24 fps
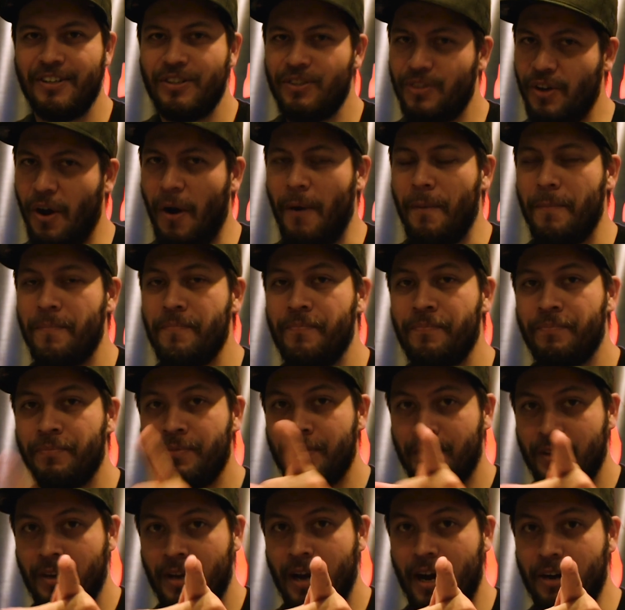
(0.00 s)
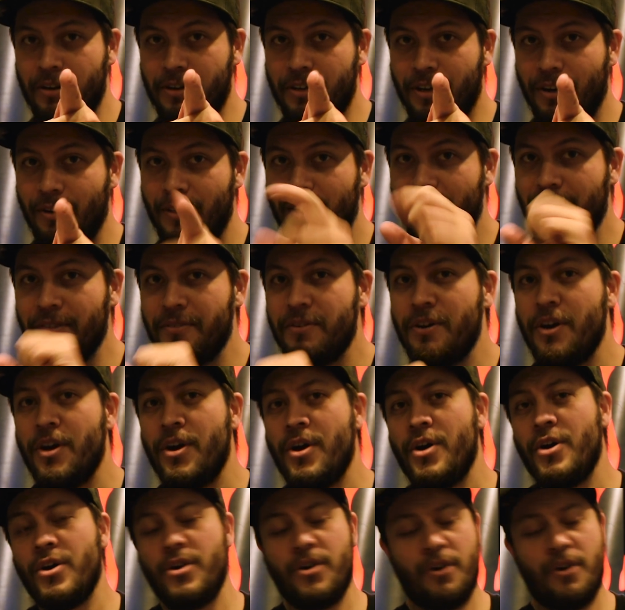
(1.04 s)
So, how do you go there?